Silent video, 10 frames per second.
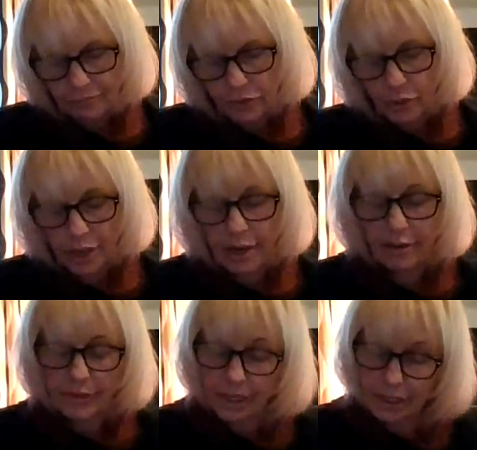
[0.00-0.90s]
You
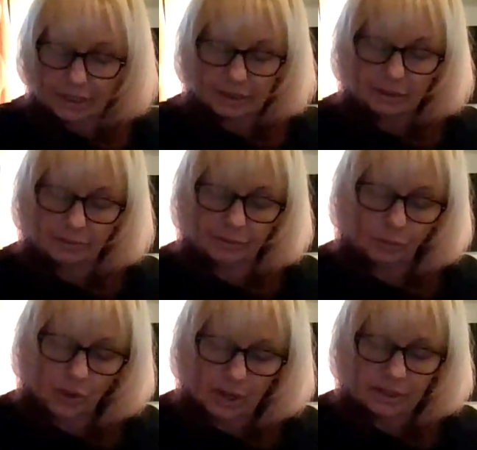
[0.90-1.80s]
have an Ace of
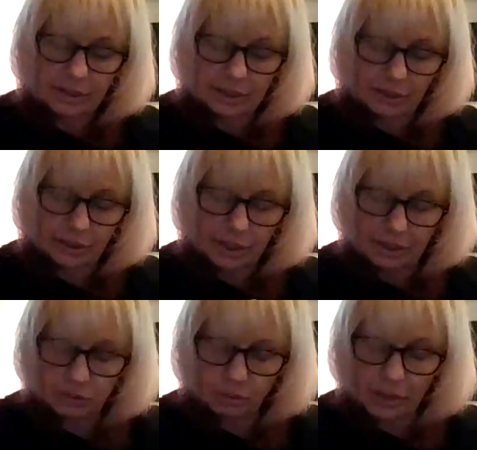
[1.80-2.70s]
Wands here
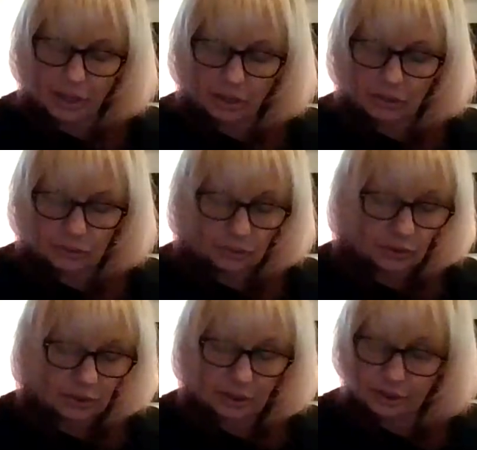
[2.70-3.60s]
as well.
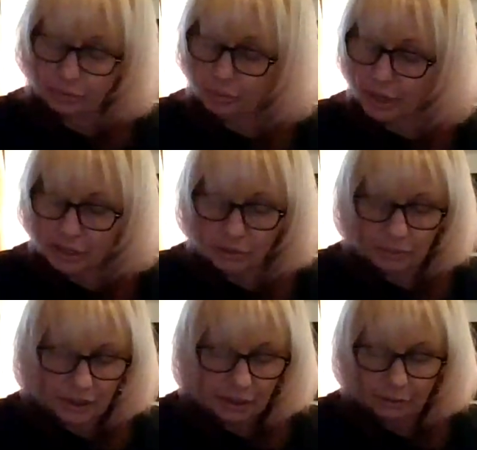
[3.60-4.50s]
So there's a brand new
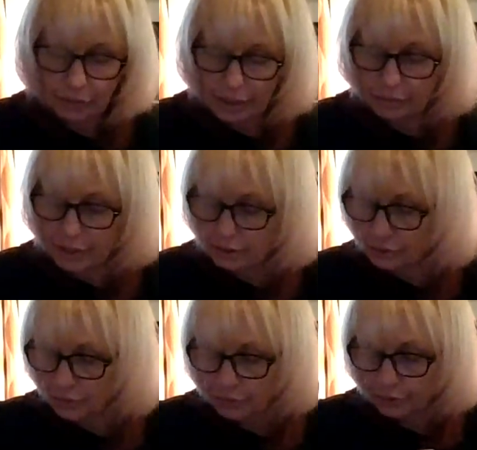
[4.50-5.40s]
beginning right around the
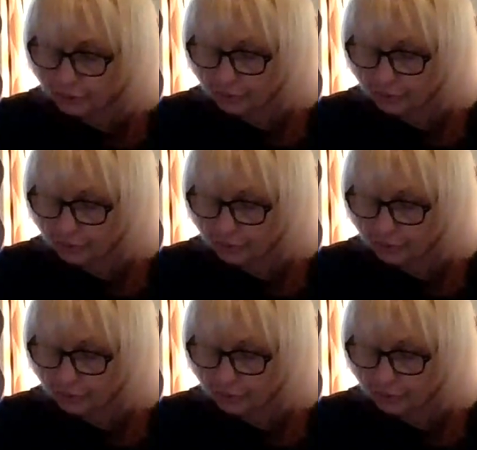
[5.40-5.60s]
corner.